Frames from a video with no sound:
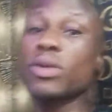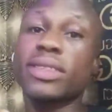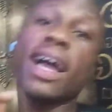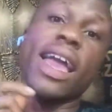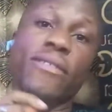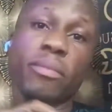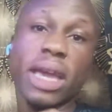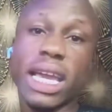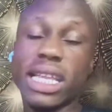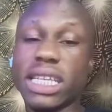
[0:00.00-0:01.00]
without even
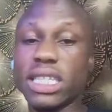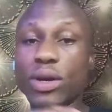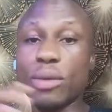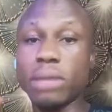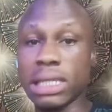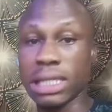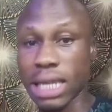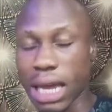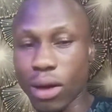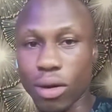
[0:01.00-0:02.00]
making a single
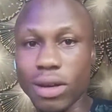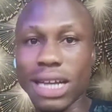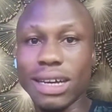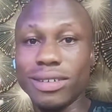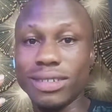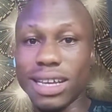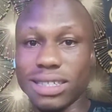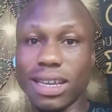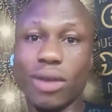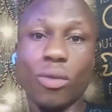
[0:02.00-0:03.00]
mistake. All right, I
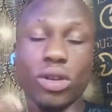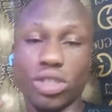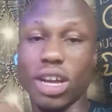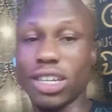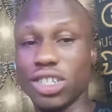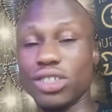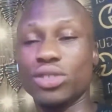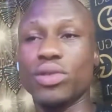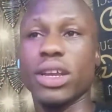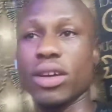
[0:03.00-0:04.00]
understand what you're actually
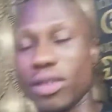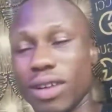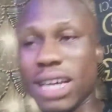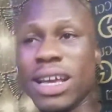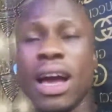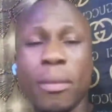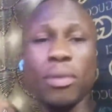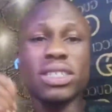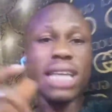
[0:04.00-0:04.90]
doing. All right, most